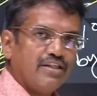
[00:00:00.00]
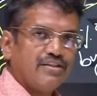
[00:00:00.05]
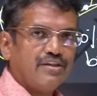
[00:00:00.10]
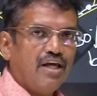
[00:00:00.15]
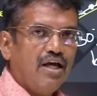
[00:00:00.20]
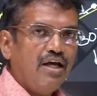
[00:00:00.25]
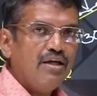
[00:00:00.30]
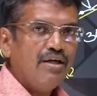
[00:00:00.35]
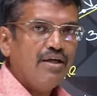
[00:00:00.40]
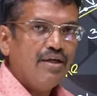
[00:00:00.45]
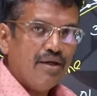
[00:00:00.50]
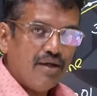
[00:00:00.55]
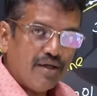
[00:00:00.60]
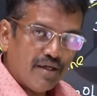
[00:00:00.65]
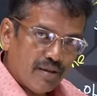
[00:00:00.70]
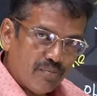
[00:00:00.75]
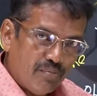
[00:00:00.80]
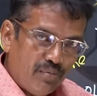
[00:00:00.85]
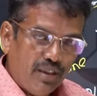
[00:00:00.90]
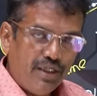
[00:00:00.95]
is the
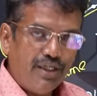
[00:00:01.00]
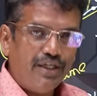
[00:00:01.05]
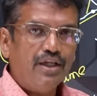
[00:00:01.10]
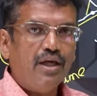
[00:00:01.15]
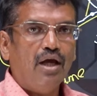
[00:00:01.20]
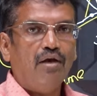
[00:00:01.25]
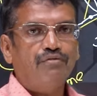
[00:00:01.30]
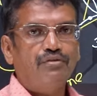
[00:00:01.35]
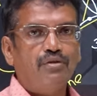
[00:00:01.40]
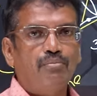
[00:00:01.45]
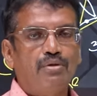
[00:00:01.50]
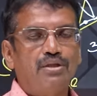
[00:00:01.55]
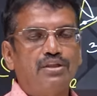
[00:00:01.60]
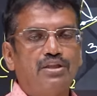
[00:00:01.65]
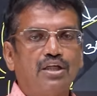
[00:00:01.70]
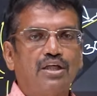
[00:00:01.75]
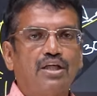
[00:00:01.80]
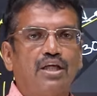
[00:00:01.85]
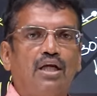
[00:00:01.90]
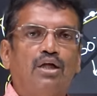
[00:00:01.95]
ability of the
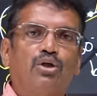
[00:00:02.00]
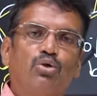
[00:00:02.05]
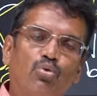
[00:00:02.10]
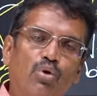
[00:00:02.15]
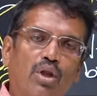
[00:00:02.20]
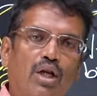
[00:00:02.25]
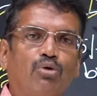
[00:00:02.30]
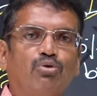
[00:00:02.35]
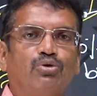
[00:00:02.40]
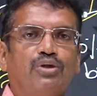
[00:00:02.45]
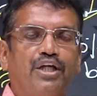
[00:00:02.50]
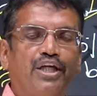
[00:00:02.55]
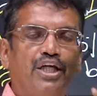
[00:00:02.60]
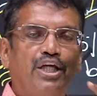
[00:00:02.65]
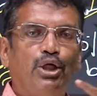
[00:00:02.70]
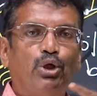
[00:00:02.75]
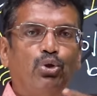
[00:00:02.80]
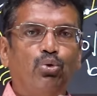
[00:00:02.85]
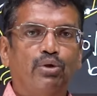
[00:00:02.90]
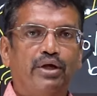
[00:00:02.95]
material to allow the
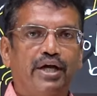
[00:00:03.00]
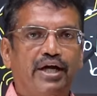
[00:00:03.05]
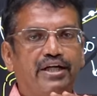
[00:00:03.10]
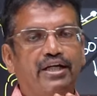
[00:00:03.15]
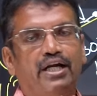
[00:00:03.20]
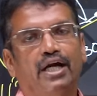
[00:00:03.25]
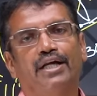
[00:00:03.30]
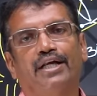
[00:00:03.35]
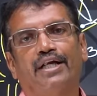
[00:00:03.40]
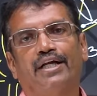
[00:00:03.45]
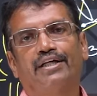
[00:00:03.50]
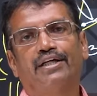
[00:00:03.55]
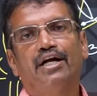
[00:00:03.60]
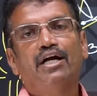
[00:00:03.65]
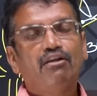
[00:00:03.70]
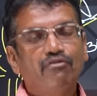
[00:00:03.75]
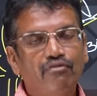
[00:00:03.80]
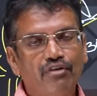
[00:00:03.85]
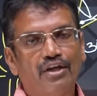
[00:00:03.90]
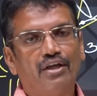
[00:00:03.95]
heat to get
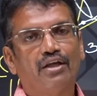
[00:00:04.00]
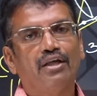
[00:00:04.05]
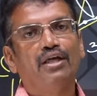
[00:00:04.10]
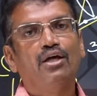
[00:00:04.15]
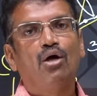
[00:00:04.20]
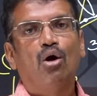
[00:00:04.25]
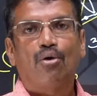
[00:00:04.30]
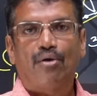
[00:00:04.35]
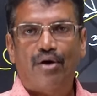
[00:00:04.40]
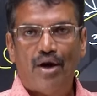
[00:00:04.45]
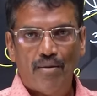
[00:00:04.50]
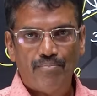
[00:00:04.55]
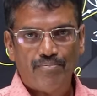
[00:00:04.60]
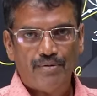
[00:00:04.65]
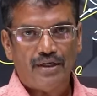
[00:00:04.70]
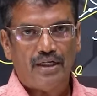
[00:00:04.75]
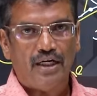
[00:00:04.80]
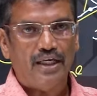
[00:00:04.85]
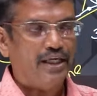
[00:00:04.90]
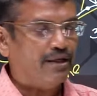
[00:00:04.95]
conducted quickly or
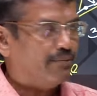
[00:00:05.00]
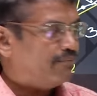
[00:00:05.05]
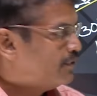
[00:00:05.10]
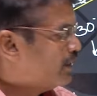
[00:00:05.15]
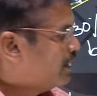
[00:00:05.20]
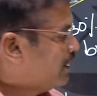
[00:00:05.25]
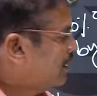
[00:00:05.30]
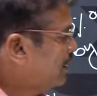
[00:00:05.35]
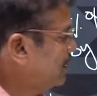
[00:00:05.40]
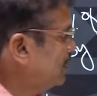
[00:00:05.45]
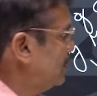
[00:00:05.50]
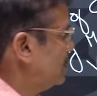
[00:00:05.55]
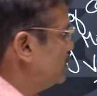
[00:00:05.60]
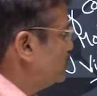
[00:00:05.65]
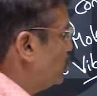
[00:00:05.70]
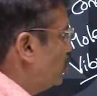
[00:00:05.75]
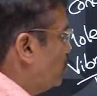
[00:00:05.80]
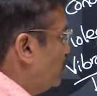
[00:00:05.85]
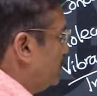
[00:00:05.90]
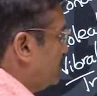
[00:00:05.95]
rapidly.
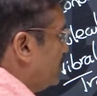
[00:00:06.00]
So,